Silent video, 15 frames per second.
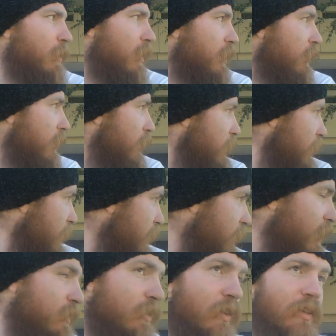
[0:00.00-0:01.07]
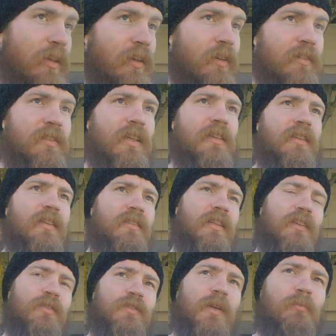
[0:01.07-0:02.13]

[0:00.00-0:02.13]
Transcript: Like, and then I started looking at all the techniques they use.